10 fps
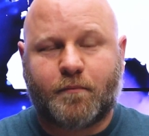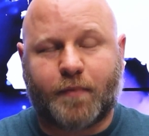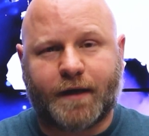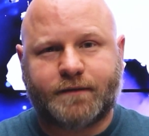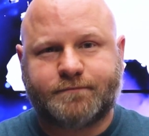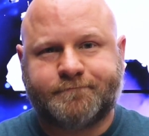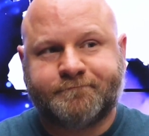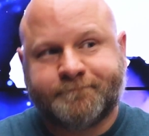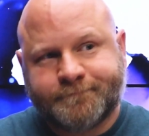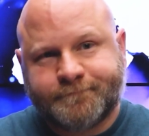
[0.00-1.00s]
But
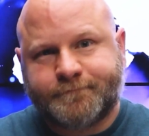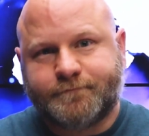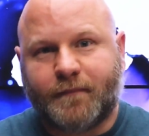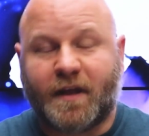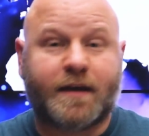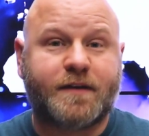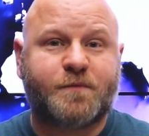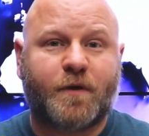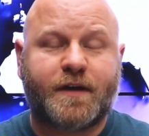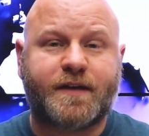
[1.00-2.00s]
it
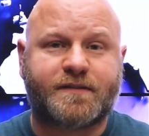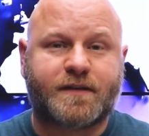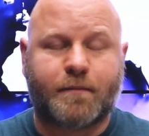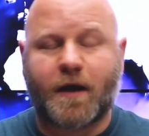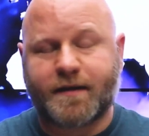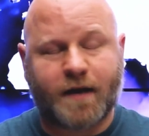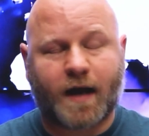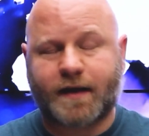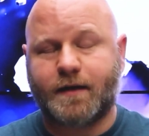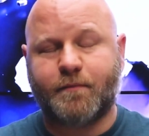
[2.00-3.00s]
is what it is, and I'm not
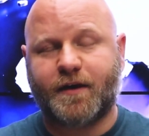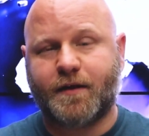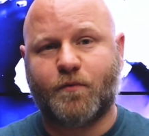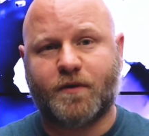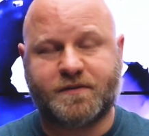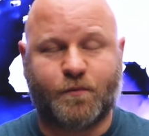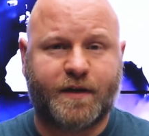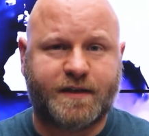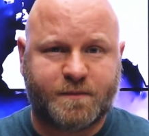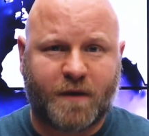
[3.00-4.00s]
knocking anybody that works at
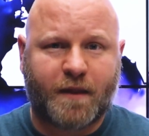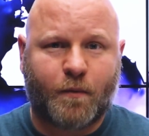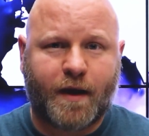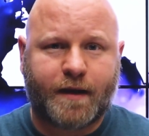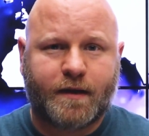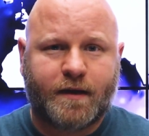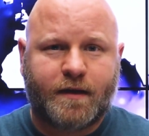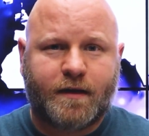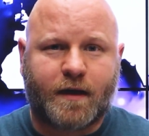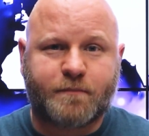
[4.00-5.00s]
Wendy's, by the way.
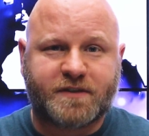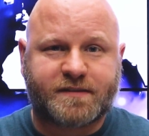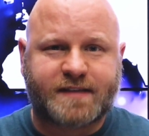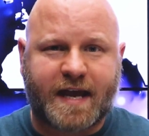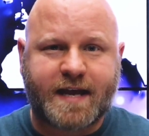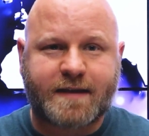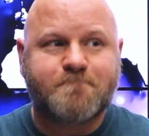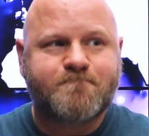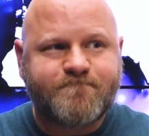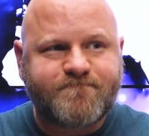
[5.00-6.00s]
I'm just
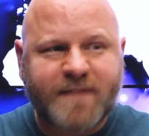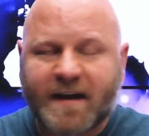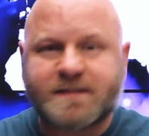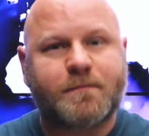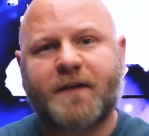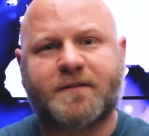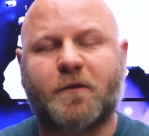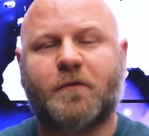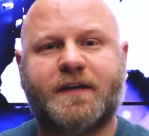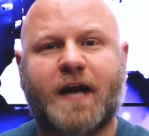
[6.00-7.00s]
saying that's about
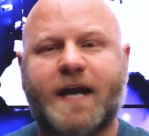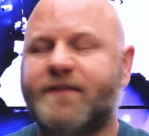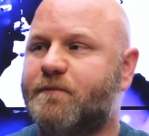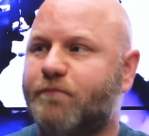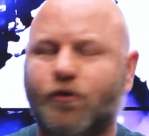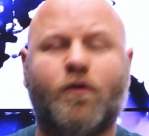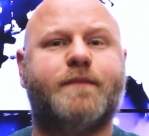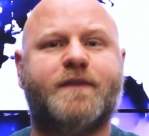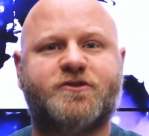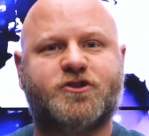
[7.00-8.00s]
the only kind of
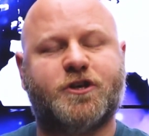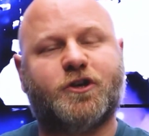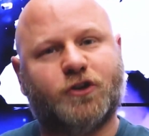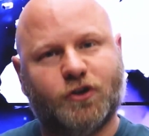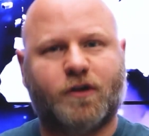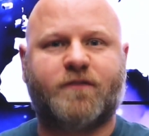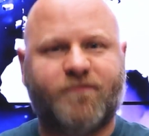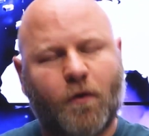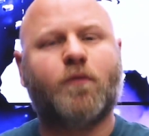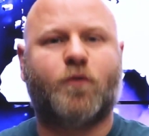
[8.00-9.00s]
employment she could look
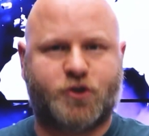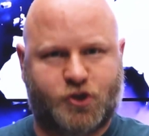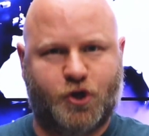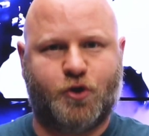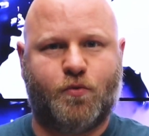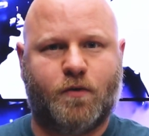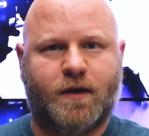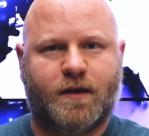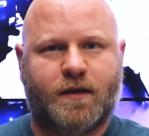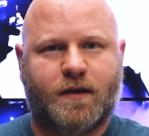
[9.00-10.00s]
forward to
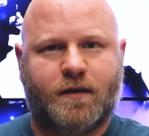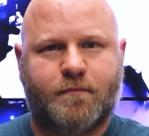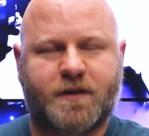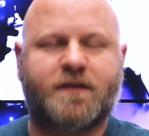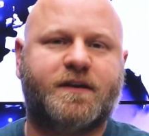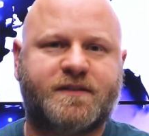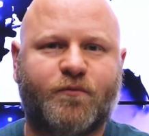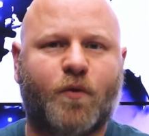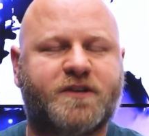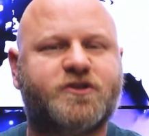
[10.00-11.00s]
because
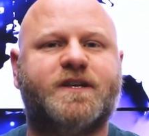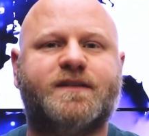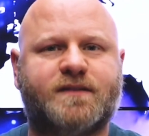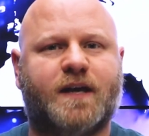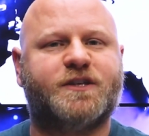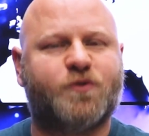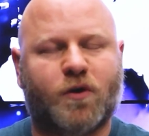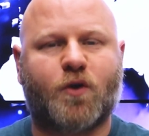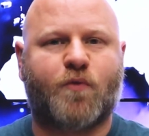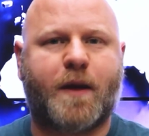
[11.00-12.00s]
of what she has done to
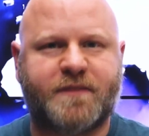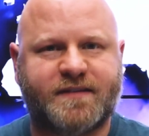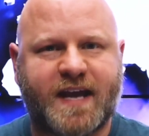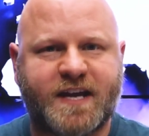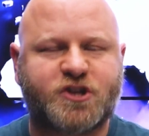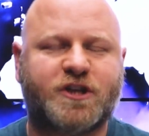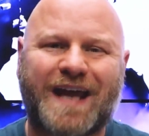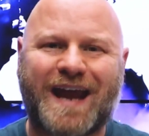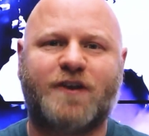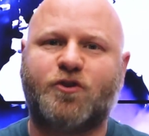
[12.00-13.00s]
her reputation
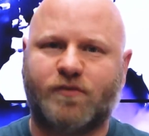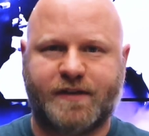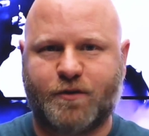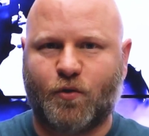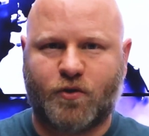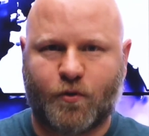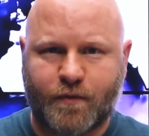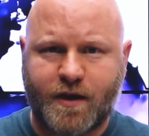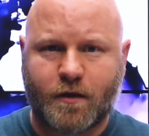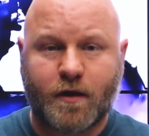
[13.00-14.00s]
and her legal
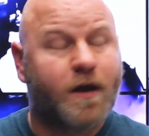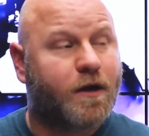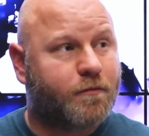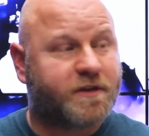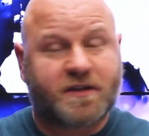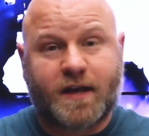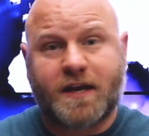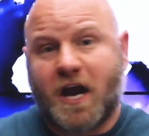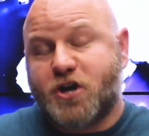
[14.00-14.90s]
career, which again,